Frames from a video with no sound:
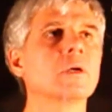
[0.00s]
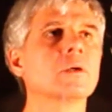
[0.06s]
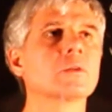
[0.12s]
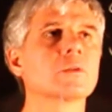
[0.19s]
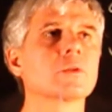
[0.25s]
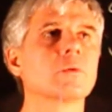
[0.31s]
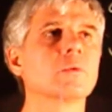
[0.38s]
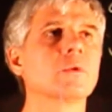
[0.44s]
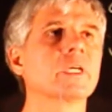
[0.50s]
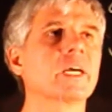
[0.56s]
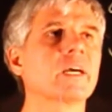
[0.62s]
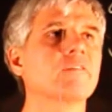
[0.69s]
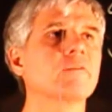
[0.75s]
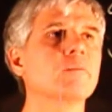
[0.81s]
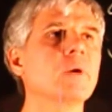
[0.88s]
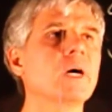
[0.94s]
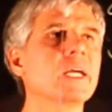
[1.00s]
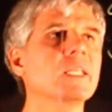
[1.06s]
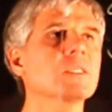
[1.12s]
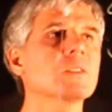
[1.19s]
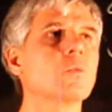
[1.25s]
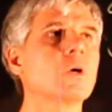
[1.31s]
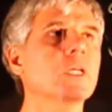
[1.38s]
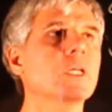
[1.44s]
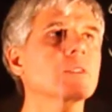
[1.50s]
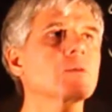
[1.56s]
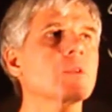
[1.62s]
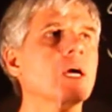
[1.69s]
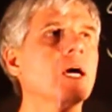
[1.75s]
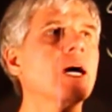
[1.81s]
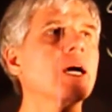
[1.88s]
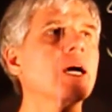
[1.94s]
So we'll have minus 1 to
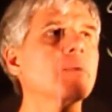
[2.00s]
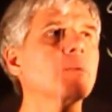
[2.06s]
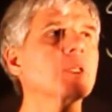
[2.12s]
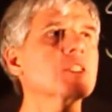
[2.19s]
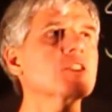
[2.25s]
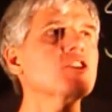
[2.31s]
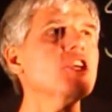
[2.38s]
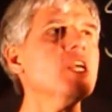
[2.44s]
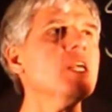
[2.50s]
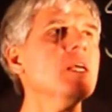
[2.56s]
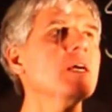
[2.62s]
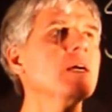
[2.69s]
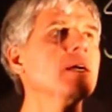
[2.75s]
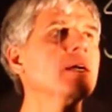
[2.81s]
the I plus j